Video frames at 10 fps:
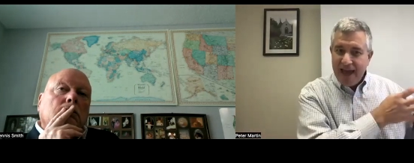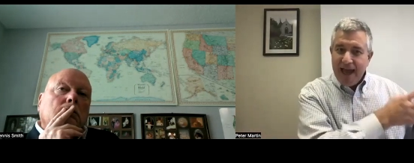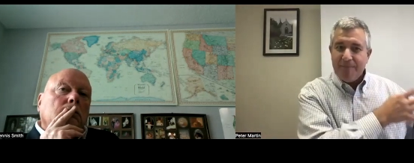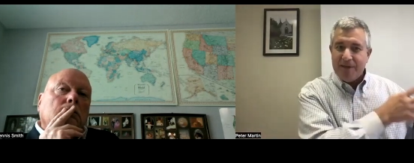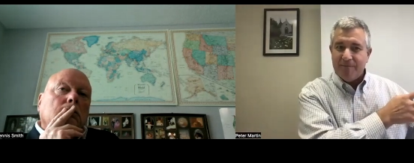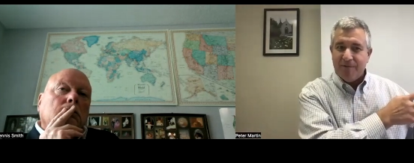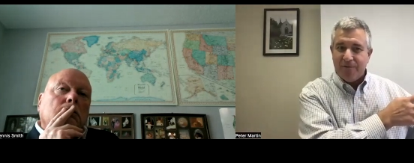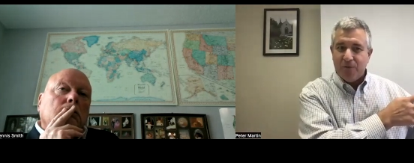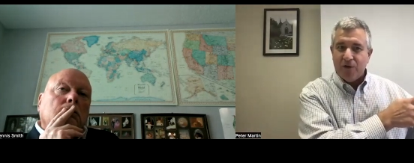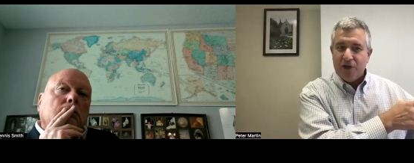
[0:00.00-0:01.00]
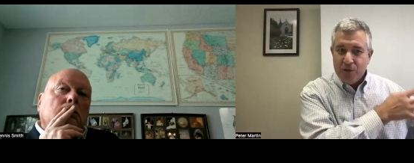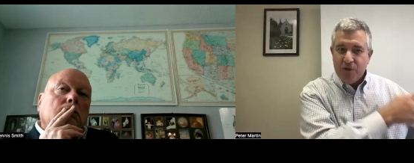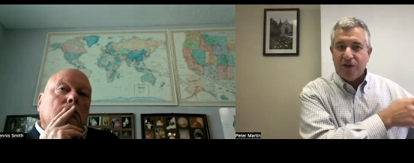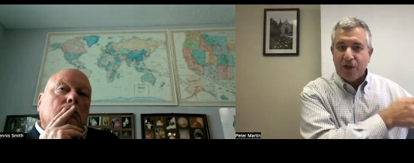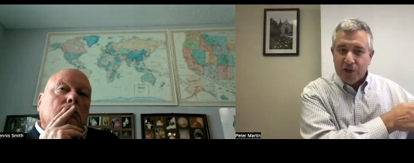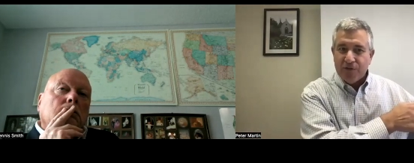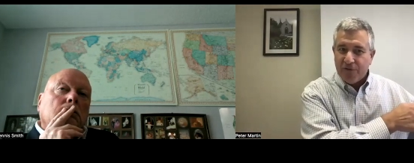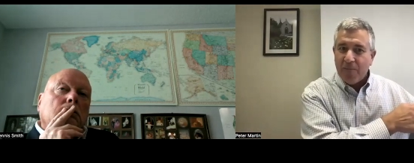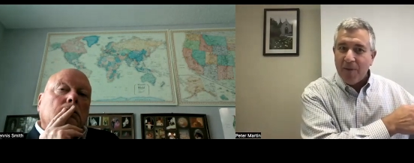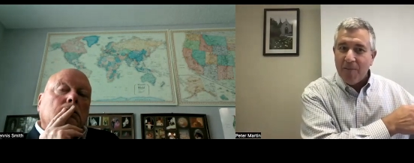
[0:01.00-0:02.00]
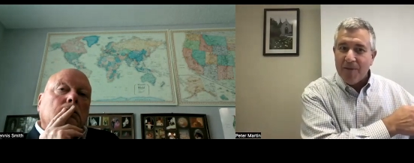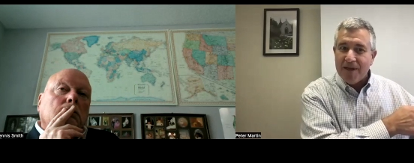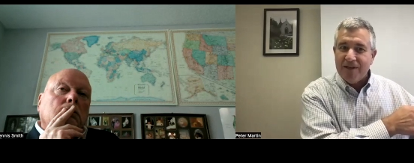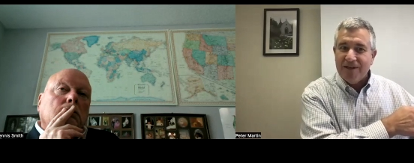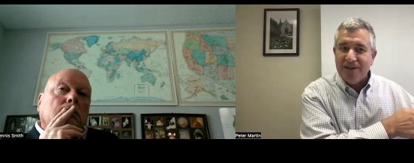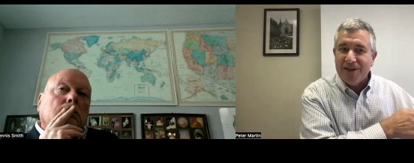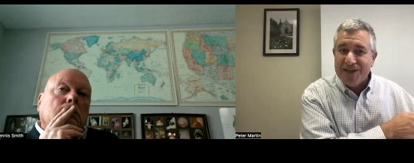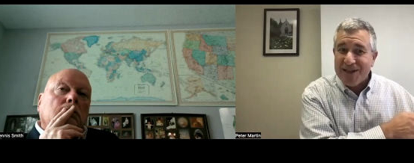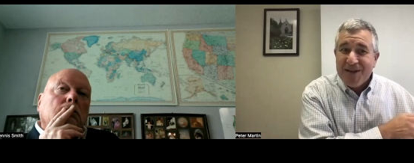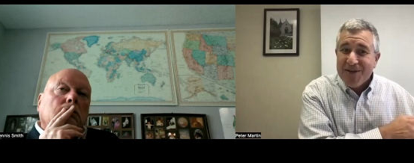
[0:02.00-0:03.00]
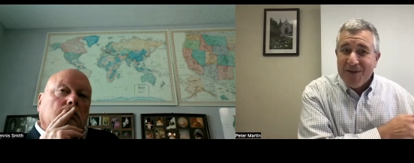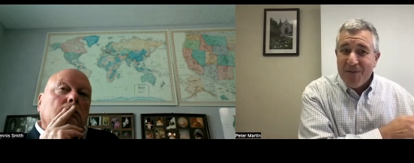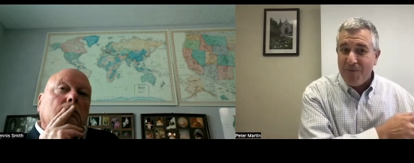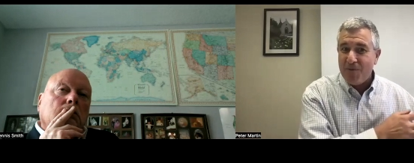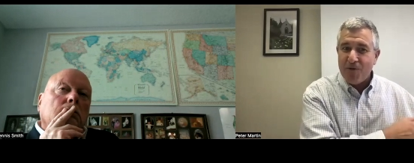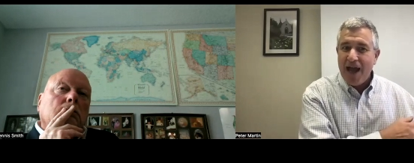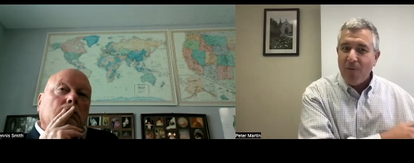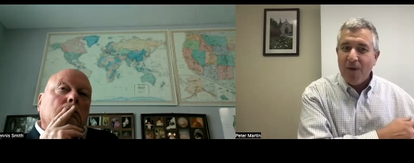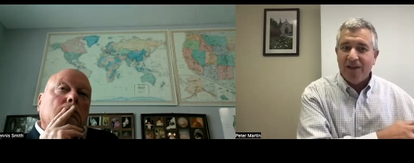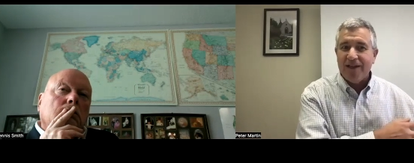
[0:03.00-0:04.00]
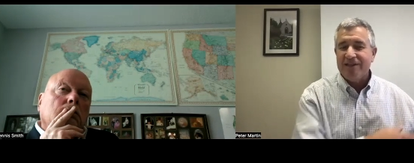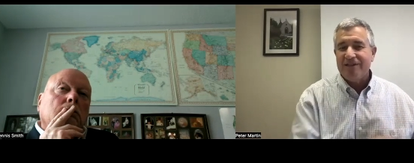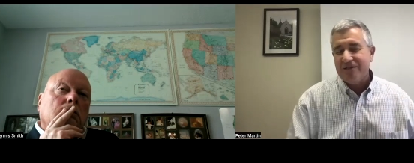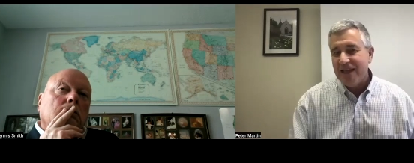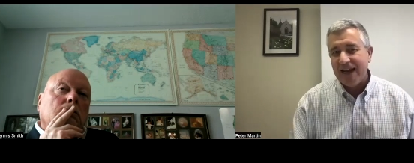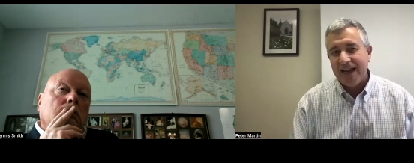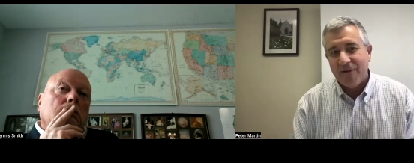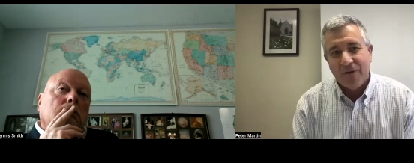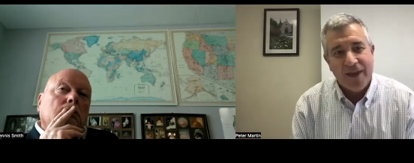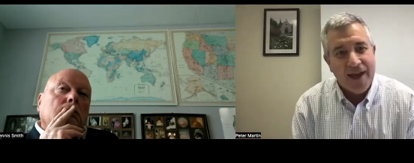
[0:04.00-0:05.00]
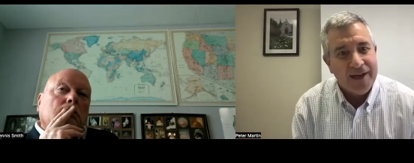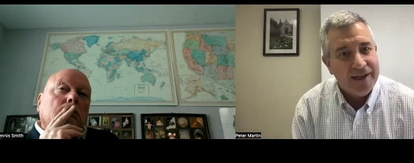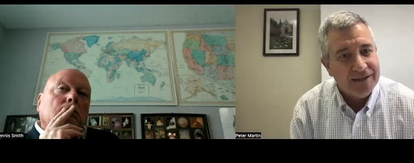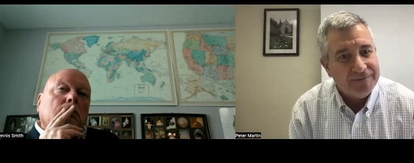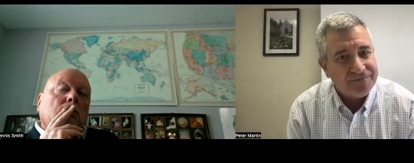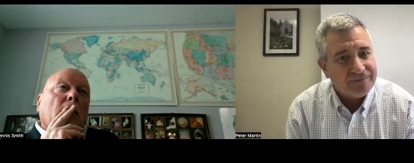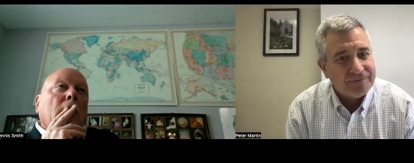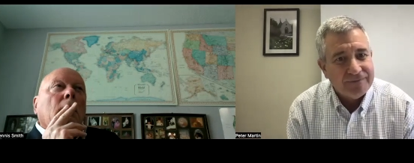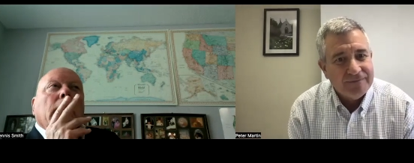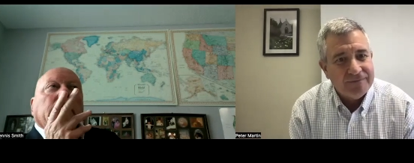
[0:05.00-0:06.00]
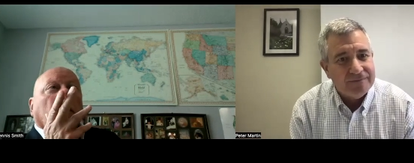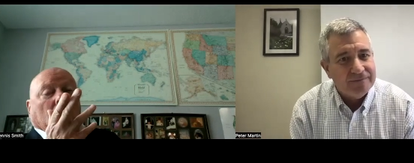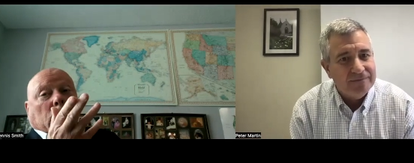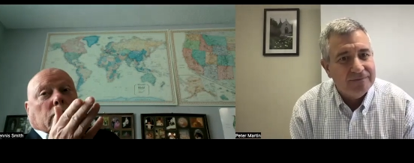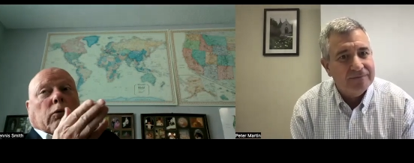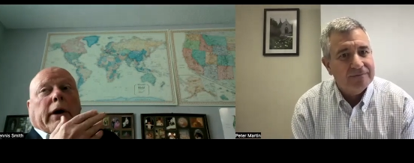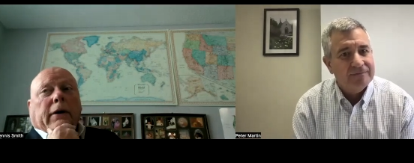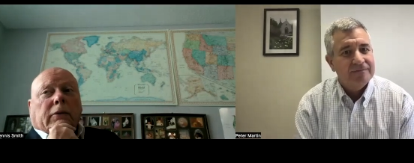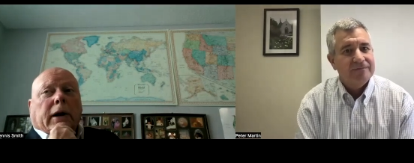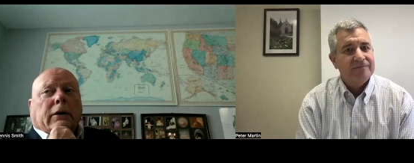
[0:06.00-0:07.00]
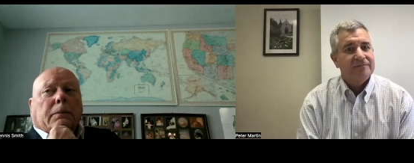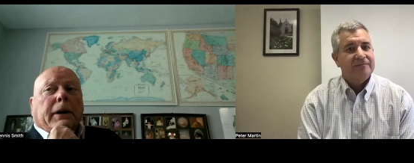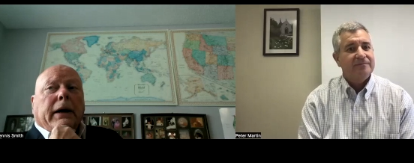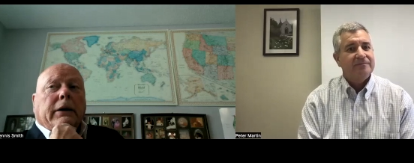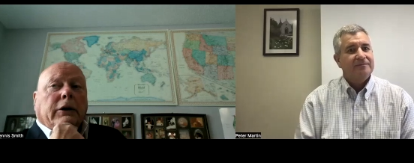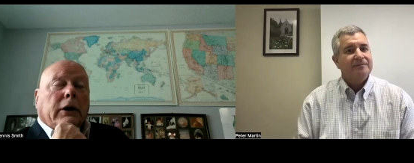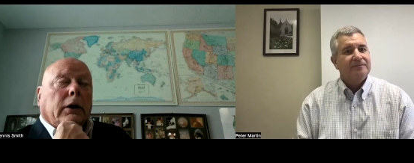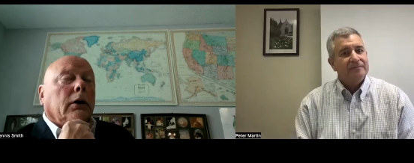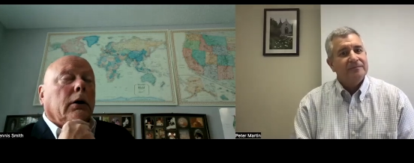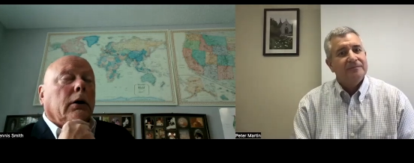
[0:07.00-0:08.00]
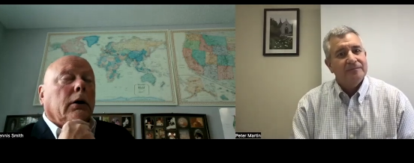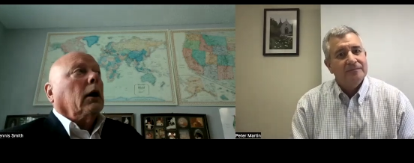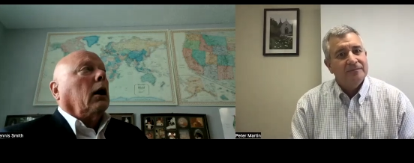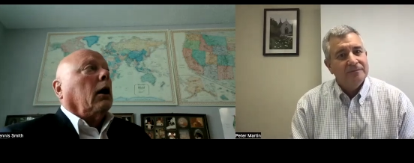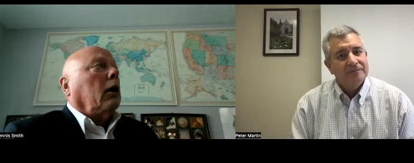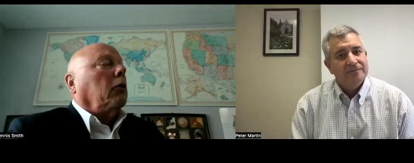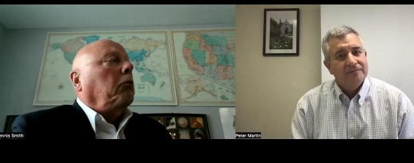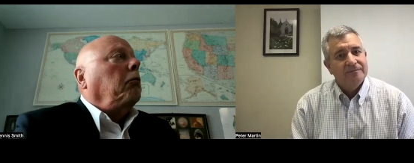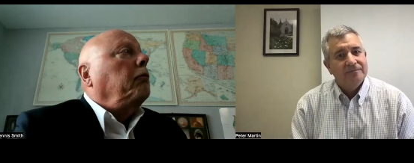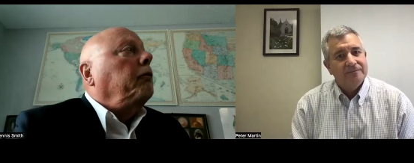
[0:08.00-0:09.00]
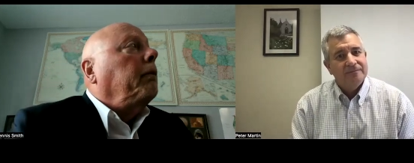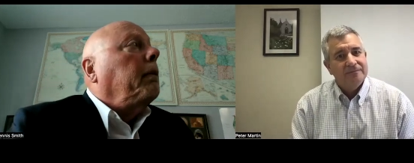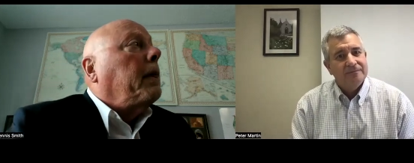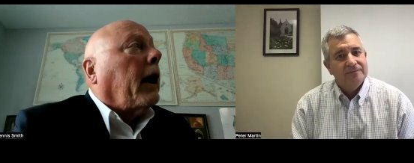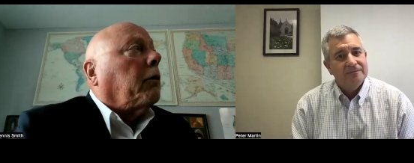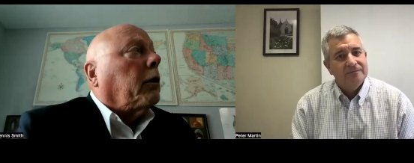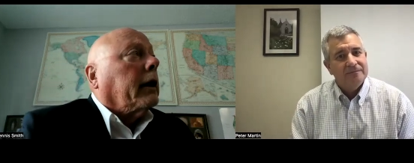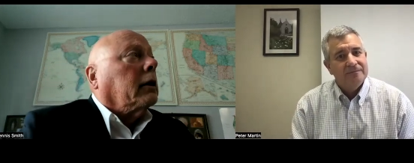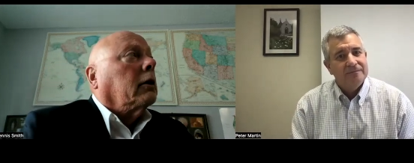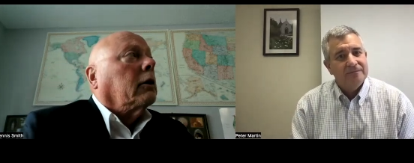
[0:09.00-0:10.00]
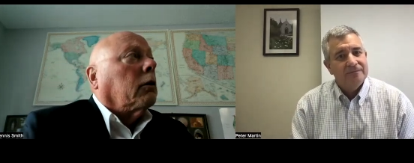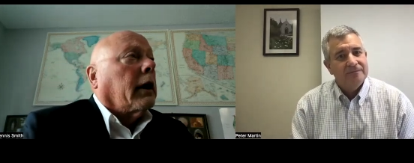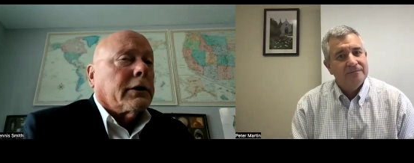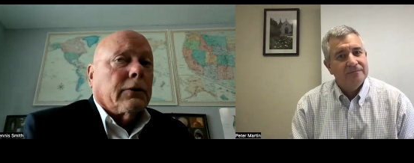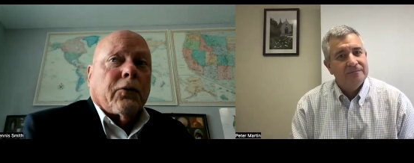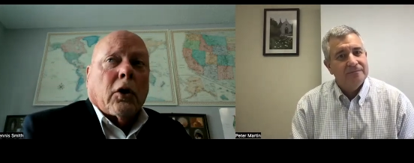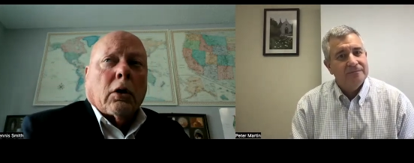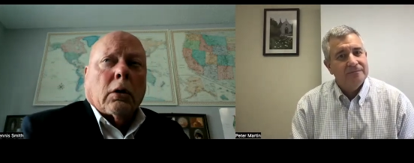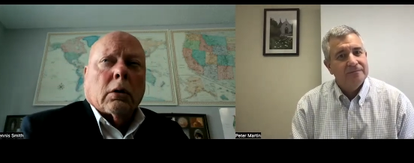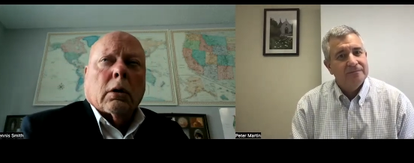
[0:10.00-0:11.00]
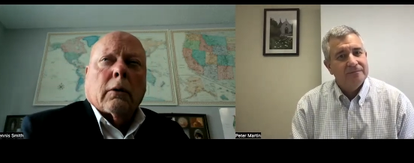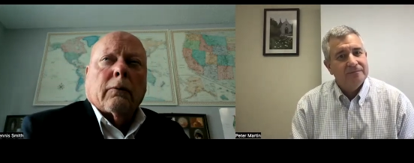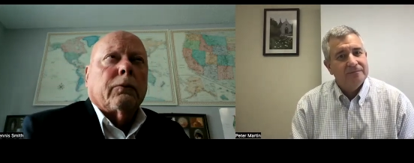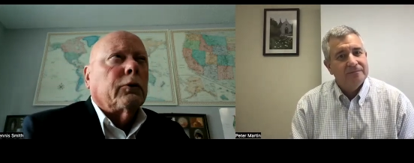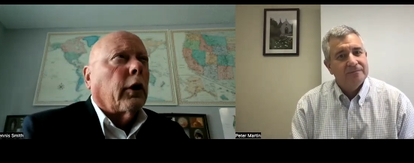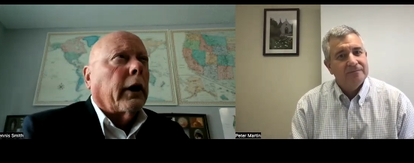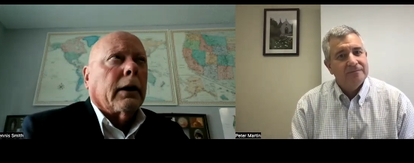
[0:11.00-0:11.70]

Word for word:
Speaker 1: happened before, and you can learn from them. And but we're not willing to do that. I don't think.
Speaker 2: No, we haven't had the pain yet. Um, I read The Rise and Fall of Great